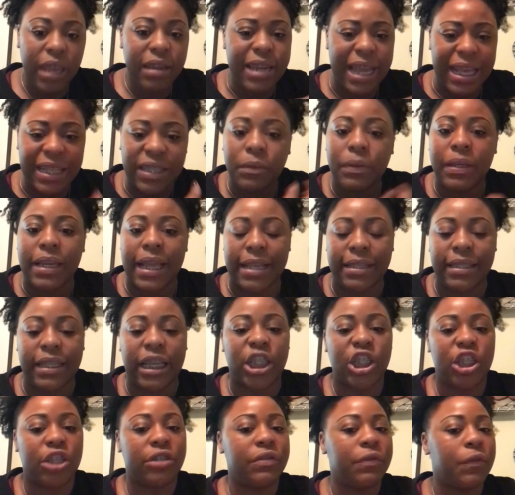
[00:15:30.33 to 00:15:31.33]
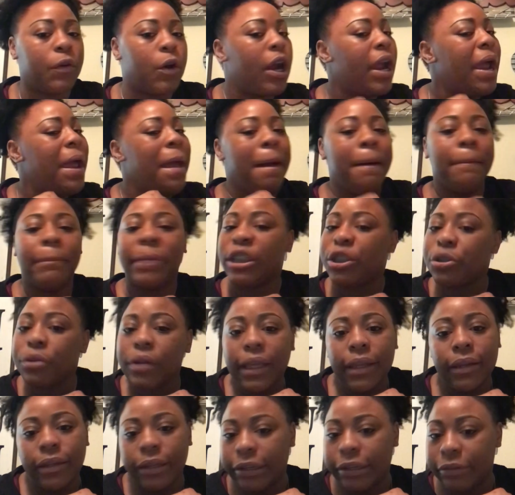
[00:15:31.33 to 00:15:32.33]
that's what that section's for. But you
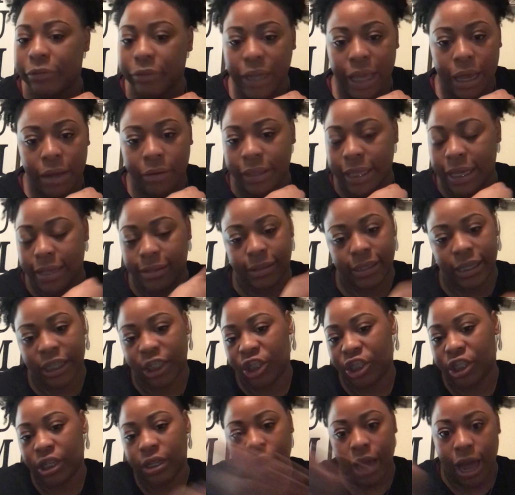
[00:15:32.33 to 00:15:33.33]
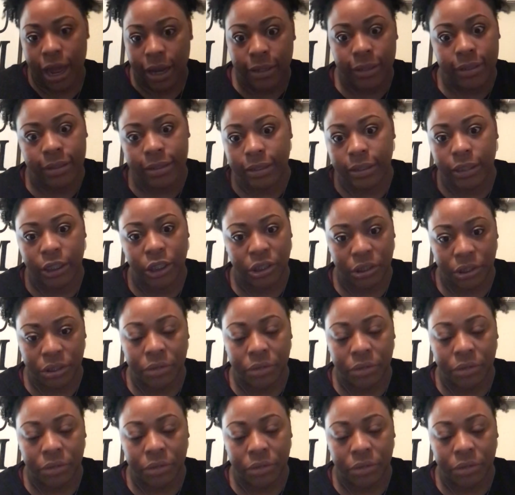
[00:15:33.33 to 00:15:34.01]
can live without that section, honestly.